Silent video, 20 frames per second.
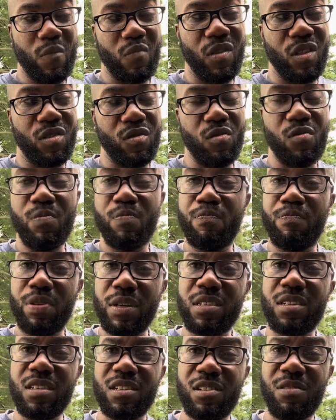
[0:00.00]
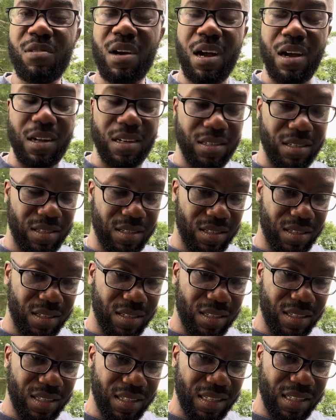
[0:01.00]
the pistons and rods.
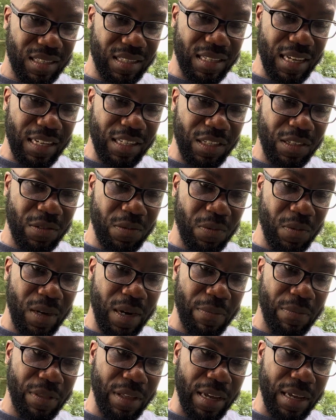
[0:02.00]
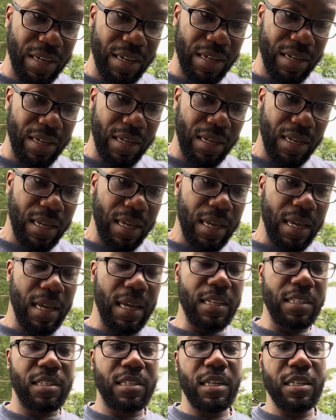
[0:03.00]
That's what I'm thinking.
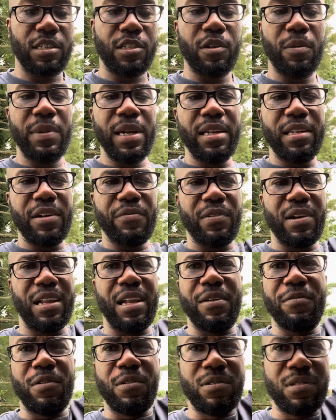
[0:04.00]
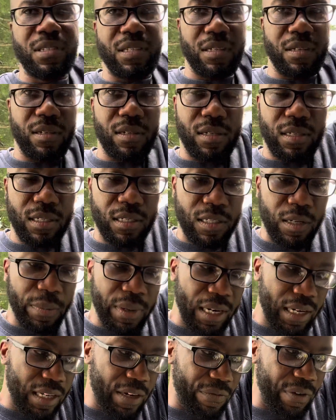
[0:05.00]
It's so many different levels, so
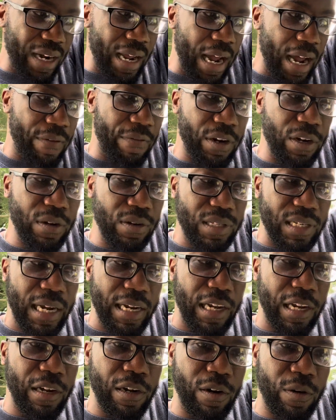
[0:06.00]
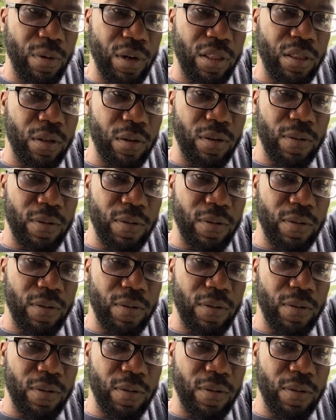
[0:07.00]
many different avenues I can go with